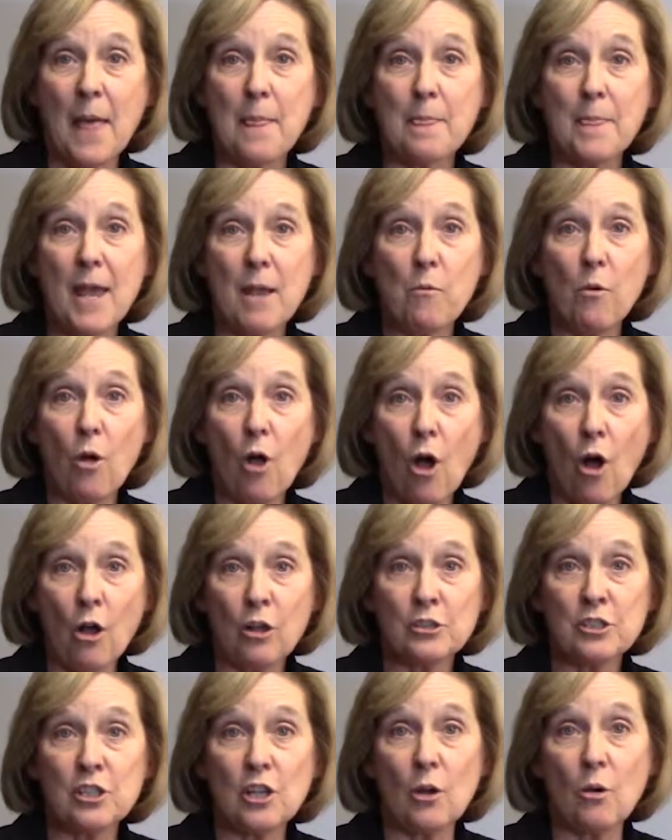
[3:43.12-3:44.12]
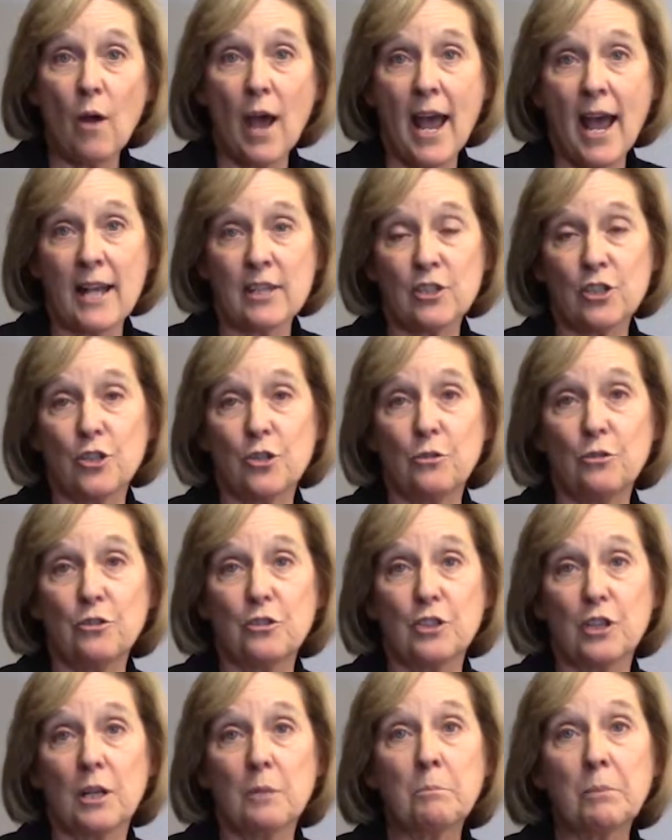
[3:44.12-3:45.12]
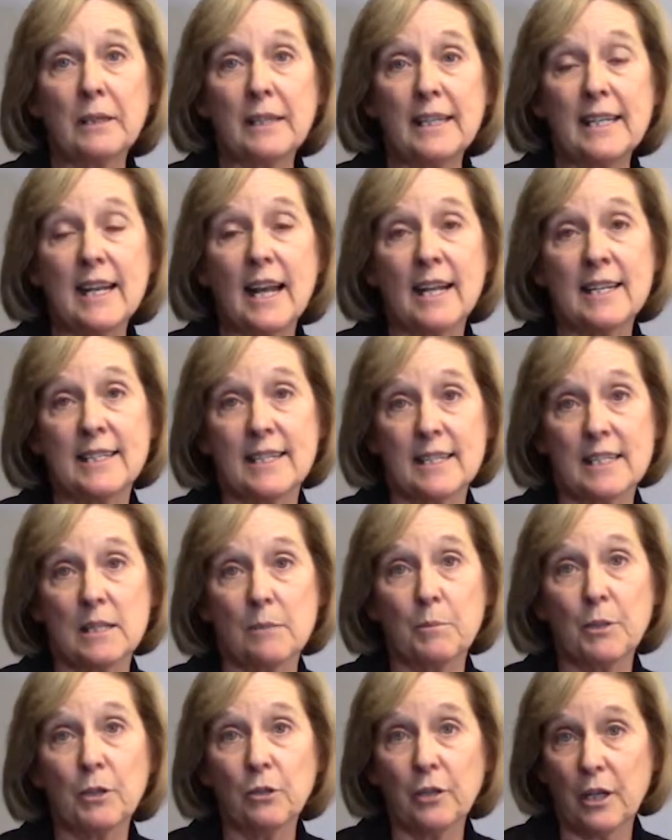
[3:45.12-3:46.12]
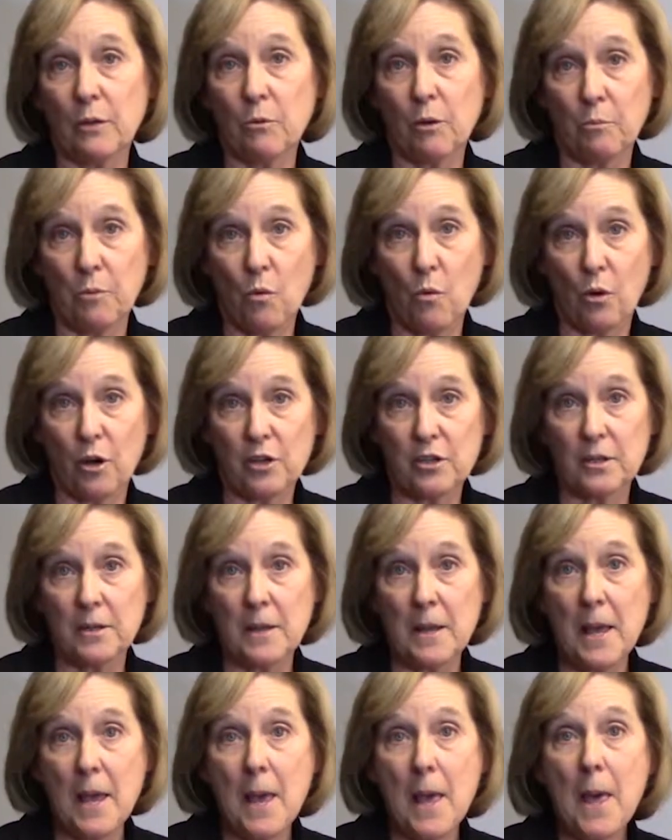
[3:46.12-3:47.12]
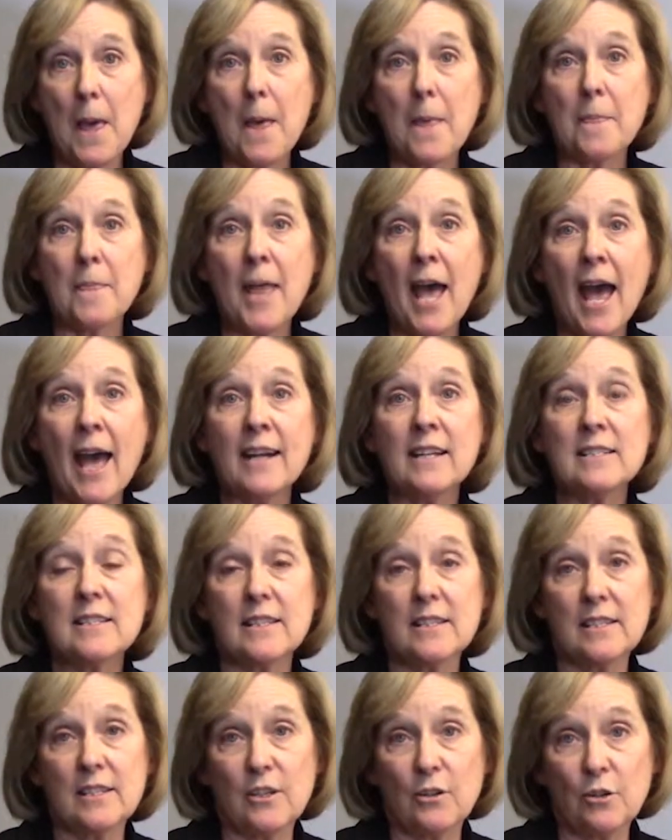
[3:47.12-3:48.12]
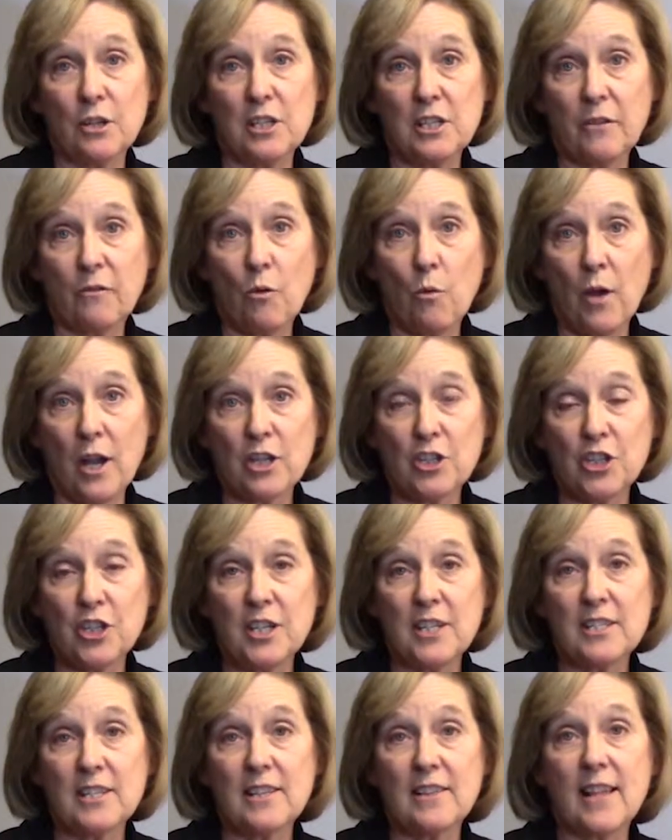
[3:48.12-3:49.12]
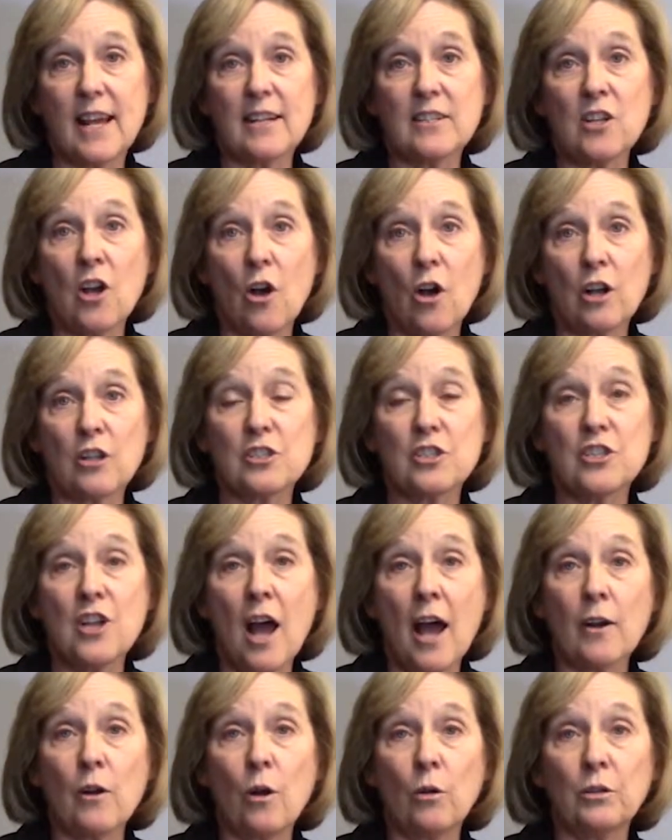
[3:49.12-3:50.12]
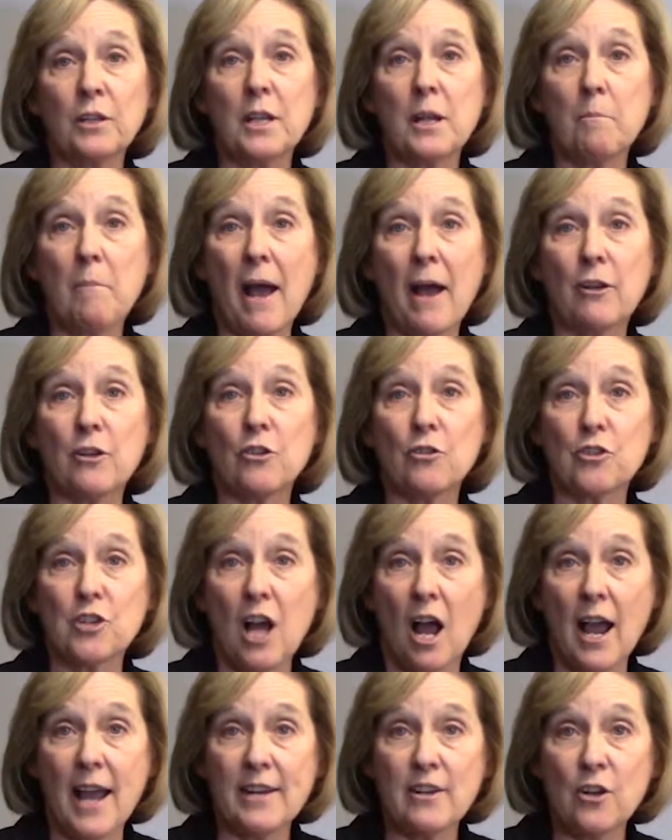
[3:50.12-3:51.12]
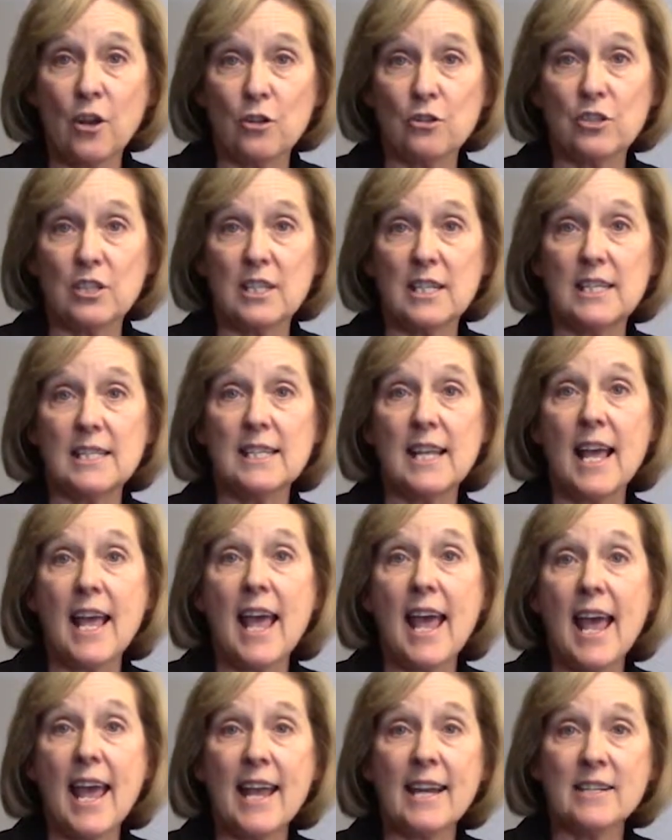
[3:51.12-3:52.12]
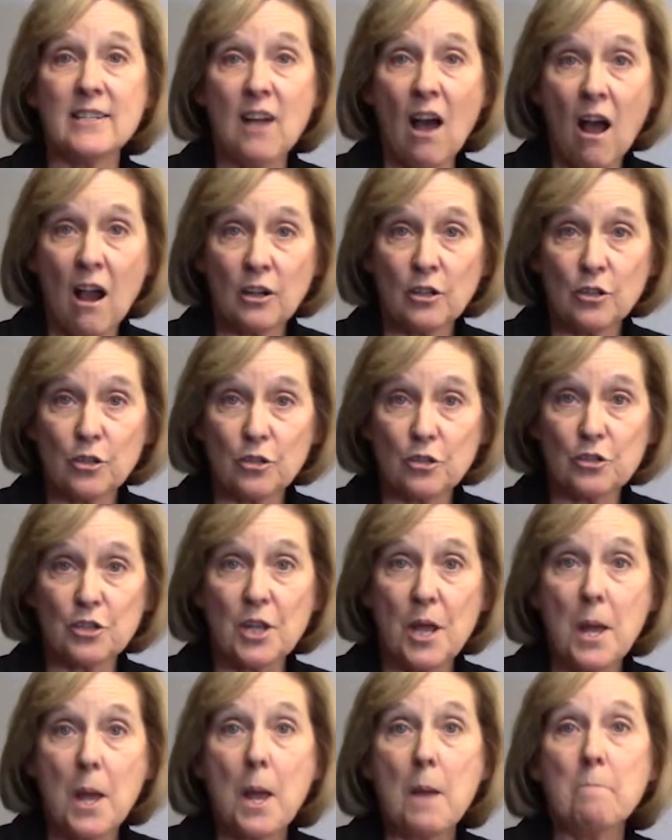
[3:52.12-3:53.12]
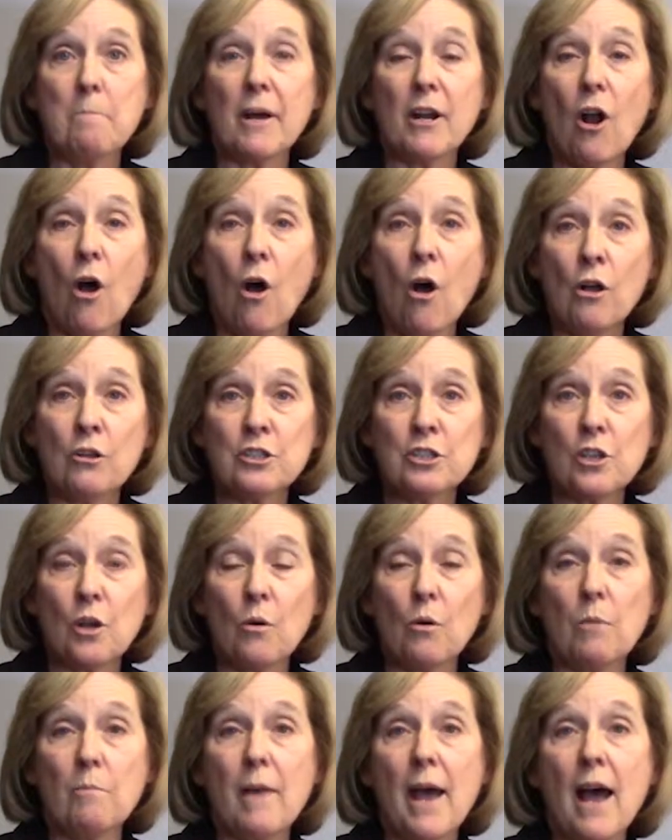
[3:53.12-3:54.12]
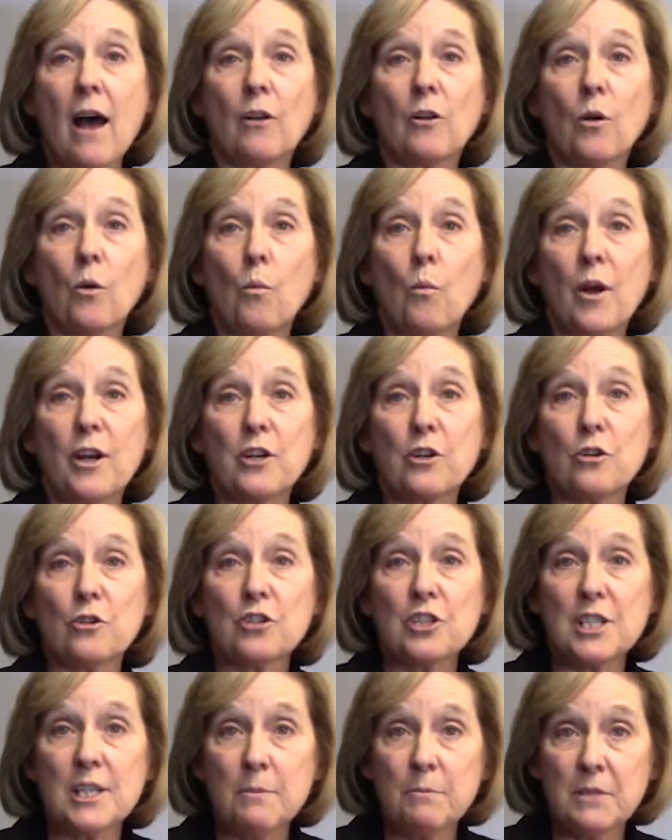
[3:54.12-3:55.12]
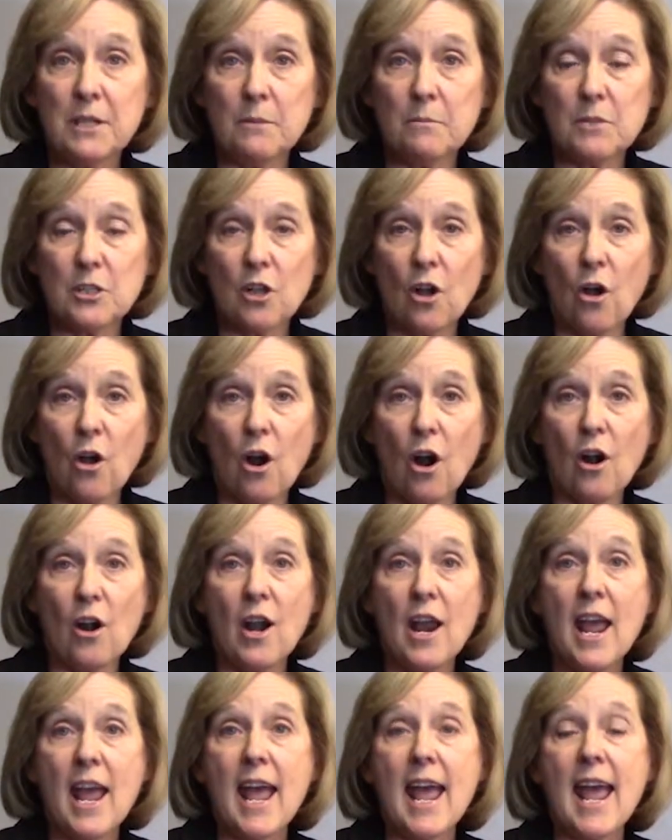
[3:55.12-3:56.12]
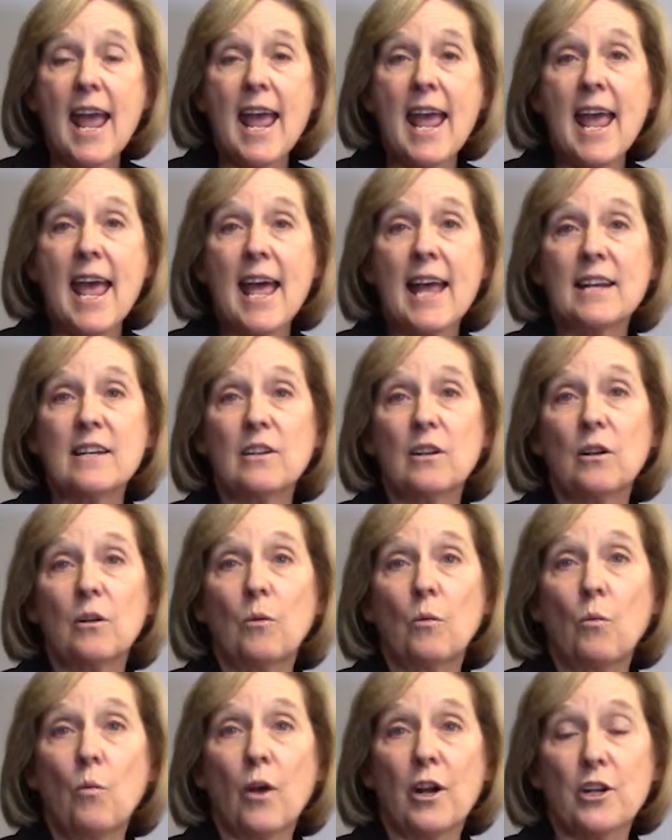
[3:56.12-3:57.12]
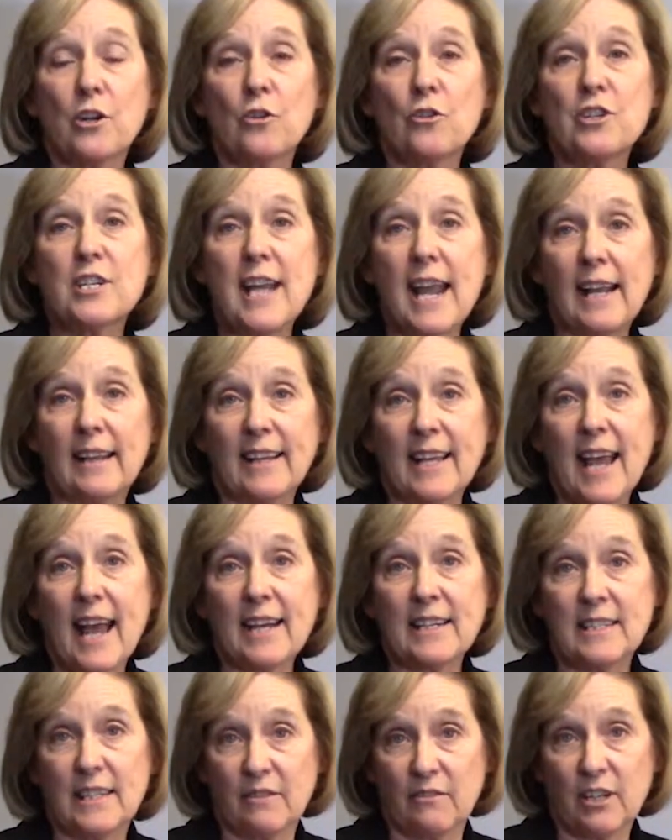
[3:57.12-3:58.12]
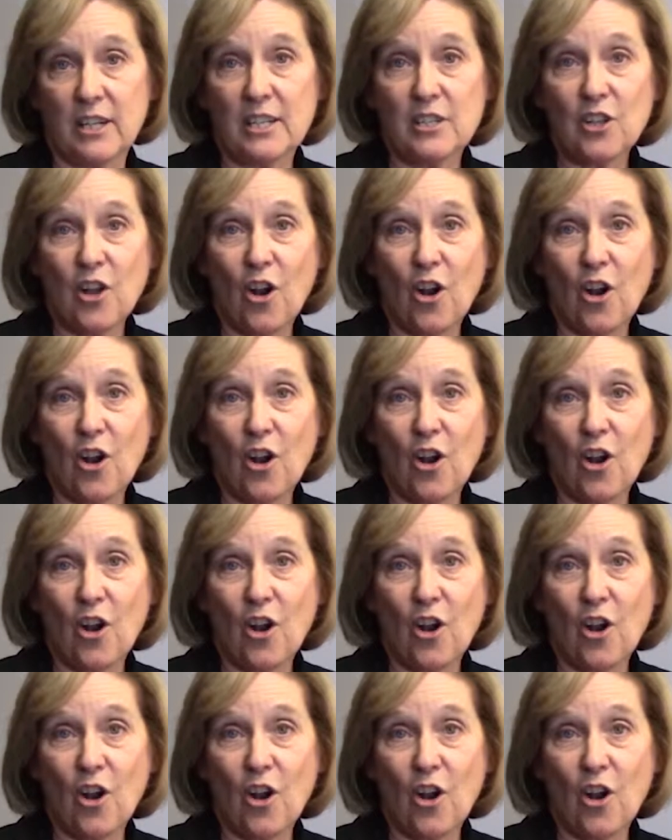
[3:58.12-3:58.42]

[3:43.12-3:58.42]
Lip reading: They will also ask you to complete a disability report. That is a series of questions that talks not only about your diagnoses and doctors, but also about what your symptoms are and what your daily activities